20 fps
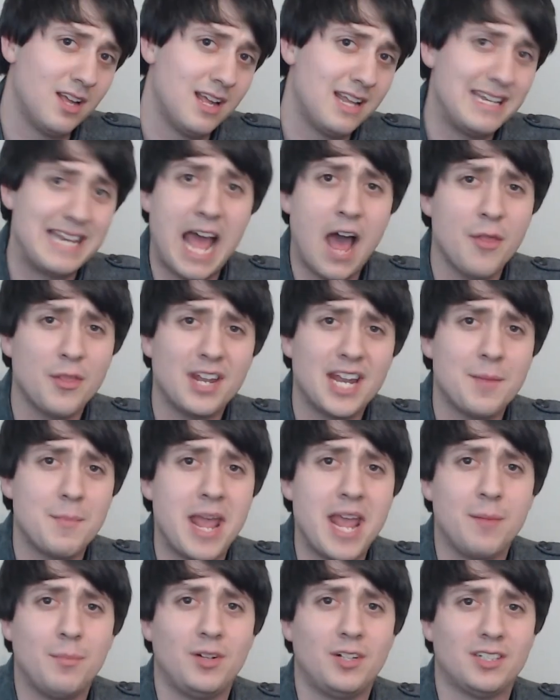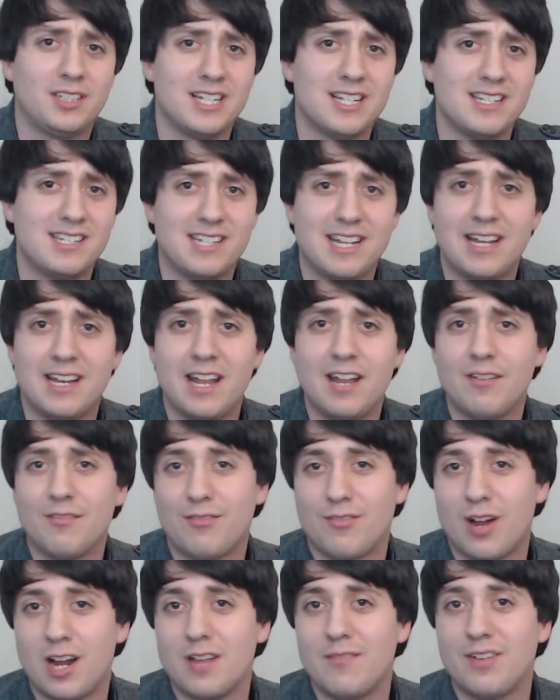Now that I'm able to sit in
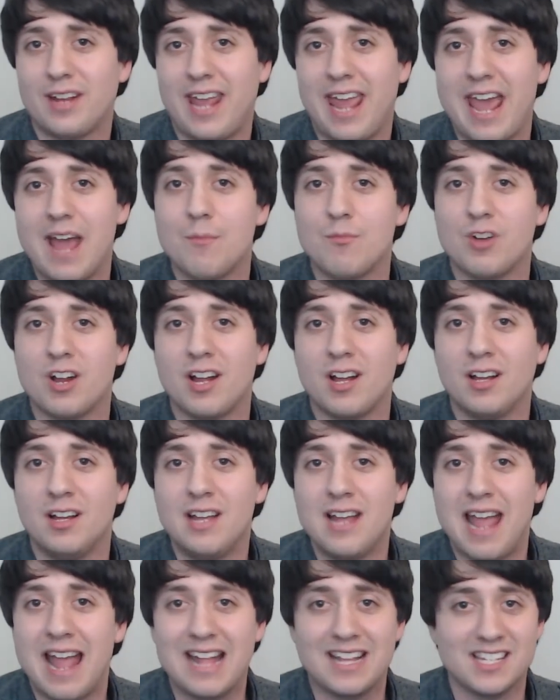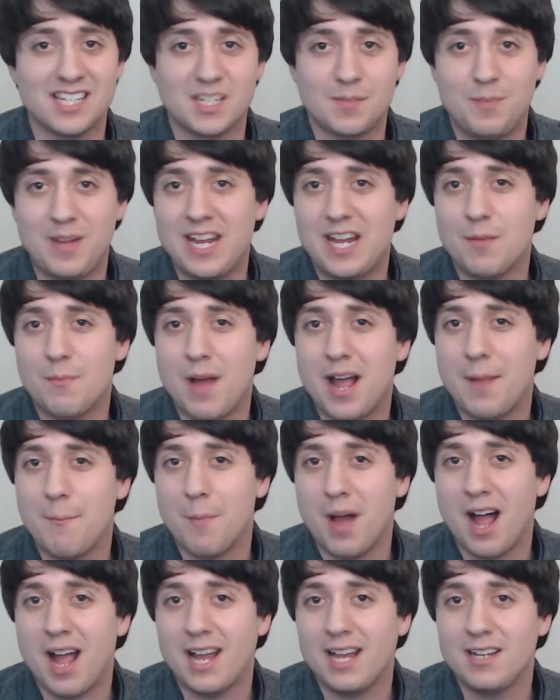front of a camera and speak my
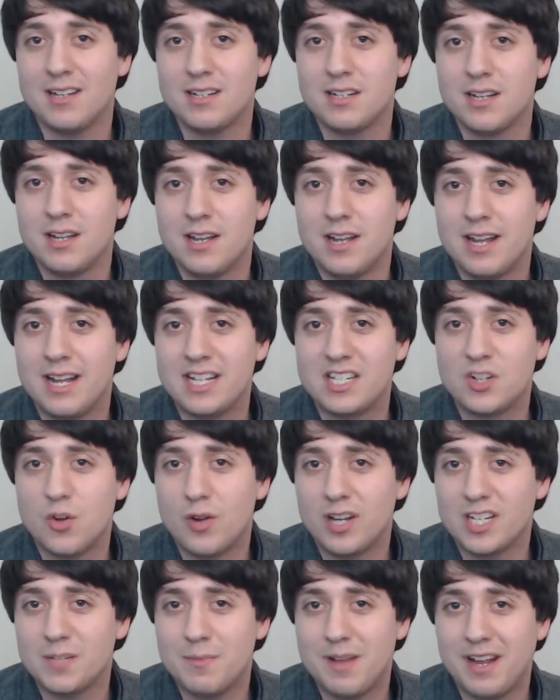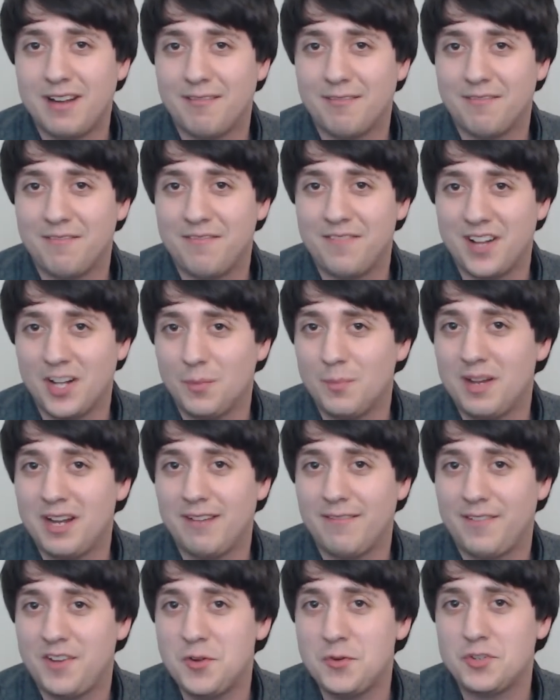mind, it's going to make filming
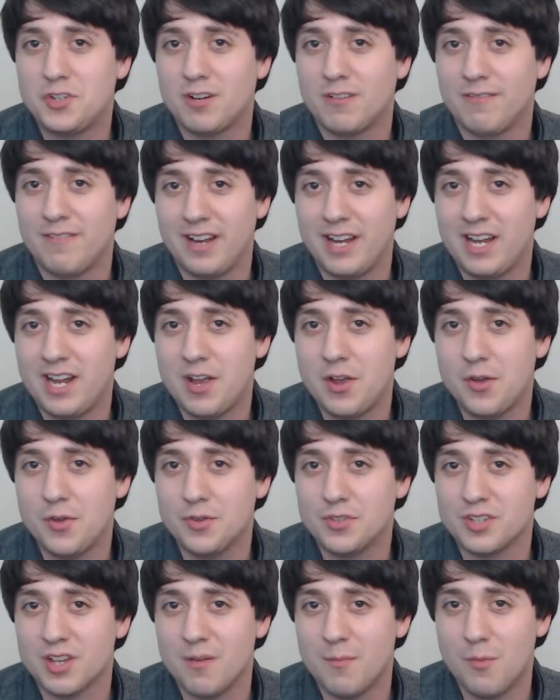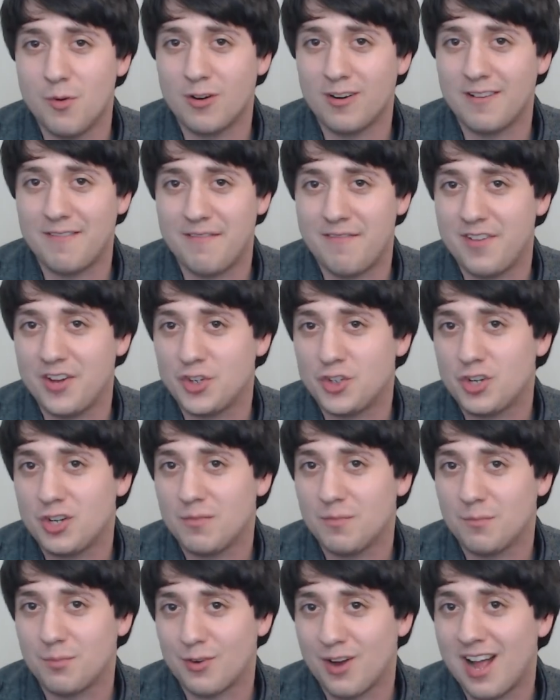future videos a more
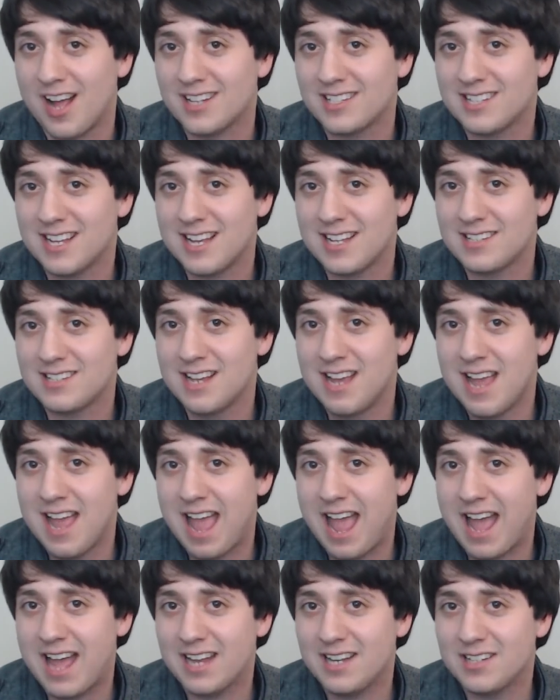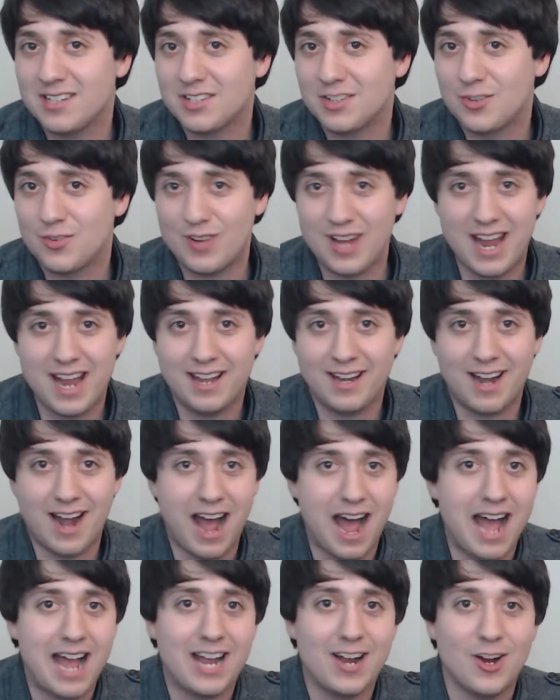efficient process and create
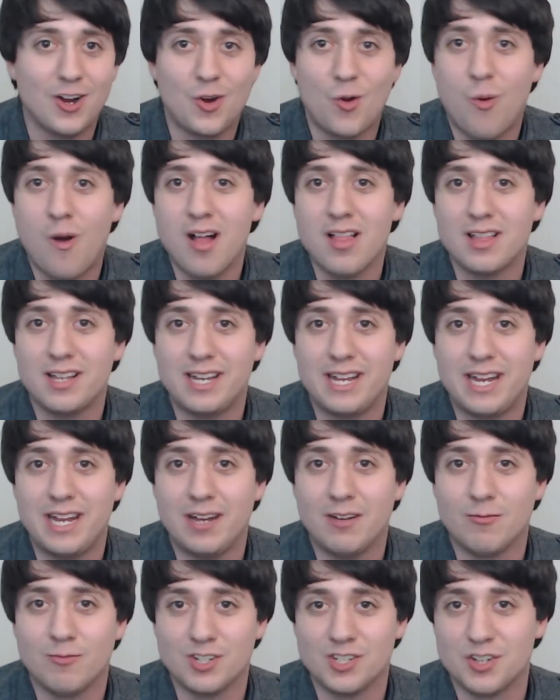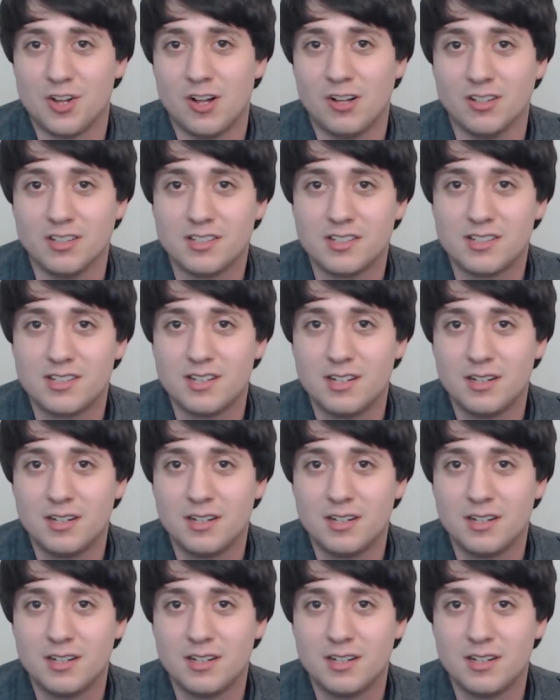higher quality results.